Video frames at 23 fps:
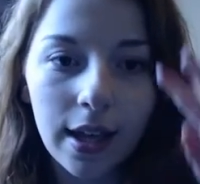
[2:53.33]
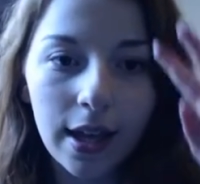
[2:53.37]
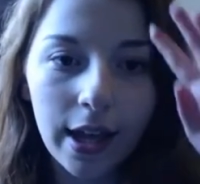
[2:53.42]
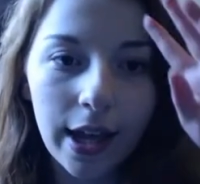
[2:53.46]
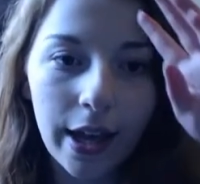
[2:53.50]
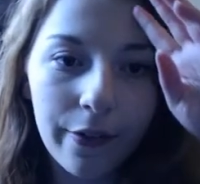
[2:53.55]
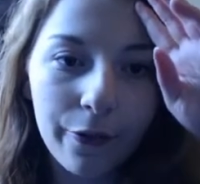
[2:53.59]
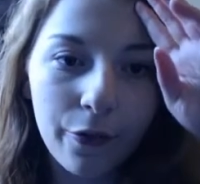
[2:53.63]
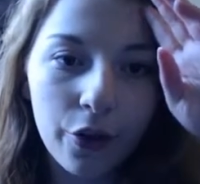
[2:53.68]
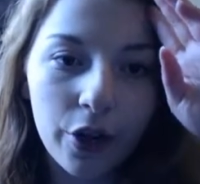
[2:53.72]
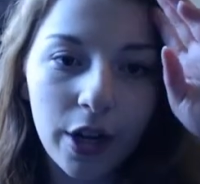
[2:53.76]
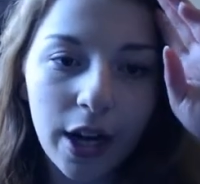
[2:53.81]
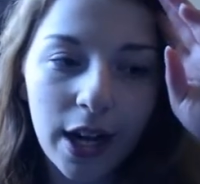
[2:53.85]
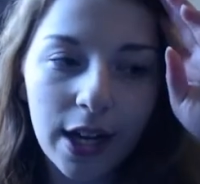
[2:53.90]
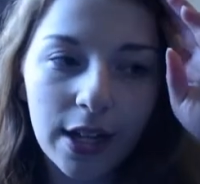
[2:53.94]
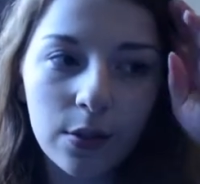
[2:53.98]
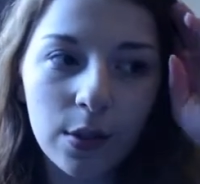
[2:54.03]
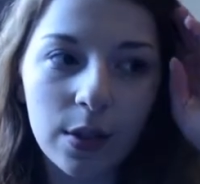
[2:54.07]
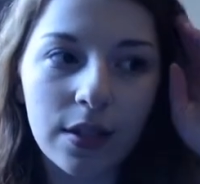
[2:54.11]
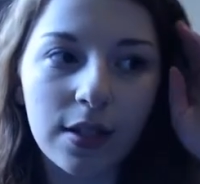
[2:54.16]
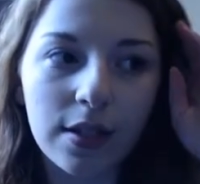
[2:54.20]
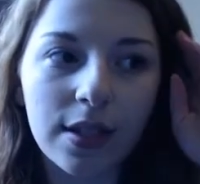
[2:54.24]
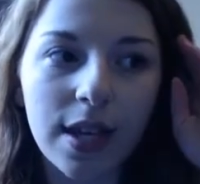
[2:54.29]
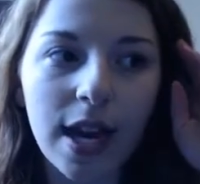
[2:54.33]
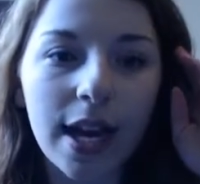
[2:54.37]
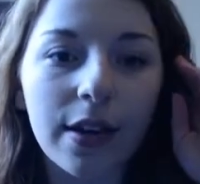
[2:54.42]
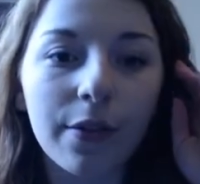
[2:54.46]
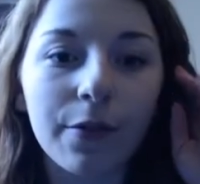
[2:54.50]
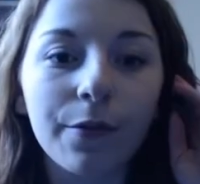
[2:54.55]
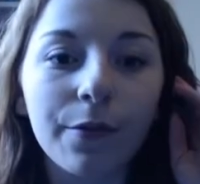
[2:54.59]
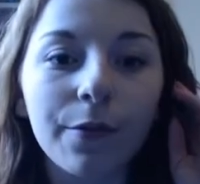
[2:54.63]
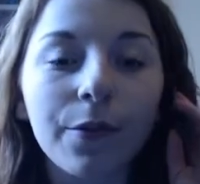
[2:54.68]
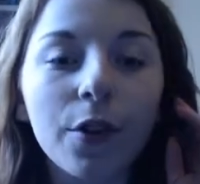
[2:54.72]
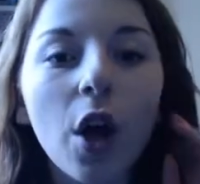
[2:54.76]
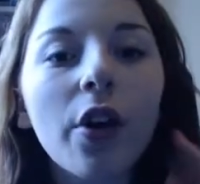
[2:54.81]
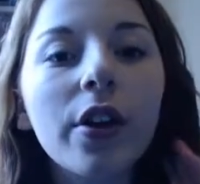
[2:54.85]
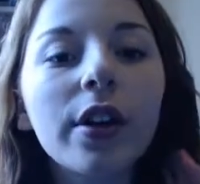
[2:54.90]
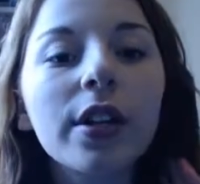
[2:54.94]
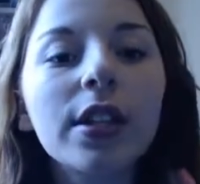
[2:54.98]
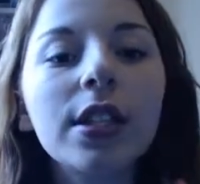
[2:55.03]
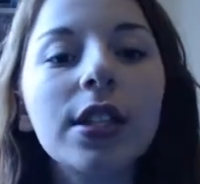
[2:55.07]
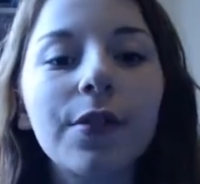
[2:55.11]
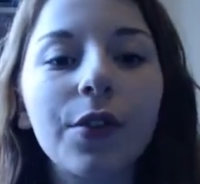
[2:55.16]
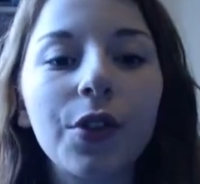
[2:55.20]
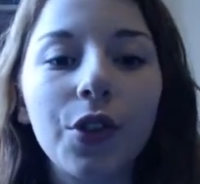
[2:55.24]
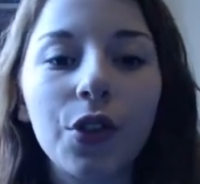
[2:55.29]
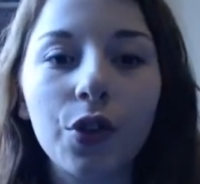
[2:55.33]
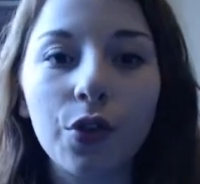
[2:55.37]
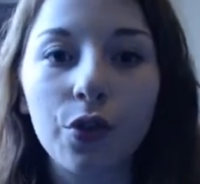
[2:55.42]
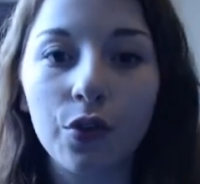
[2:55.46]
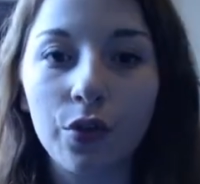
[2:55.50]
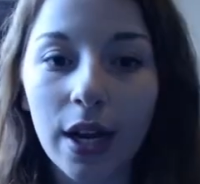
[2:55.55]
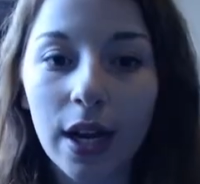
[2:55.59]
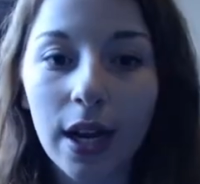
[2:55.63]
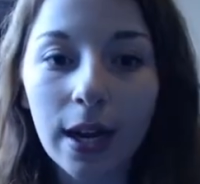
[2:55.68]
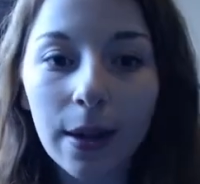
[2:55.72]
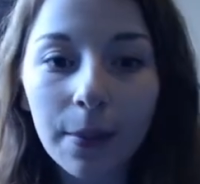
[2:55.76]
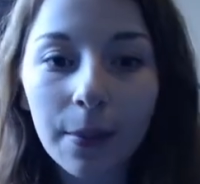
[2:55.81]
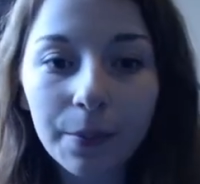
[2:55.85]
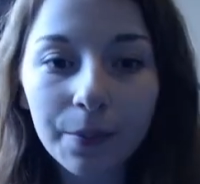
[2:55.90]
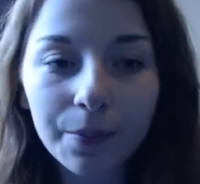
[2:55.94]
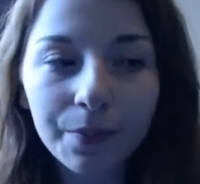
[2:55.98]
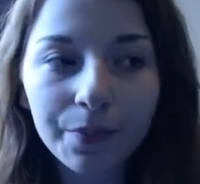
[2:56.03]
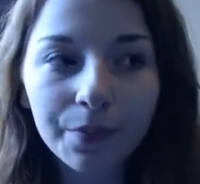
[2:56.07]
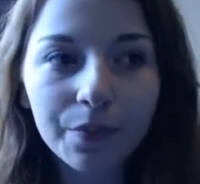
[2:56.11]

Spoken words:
Yeah, 4 nights. We stayed in Florence for 3.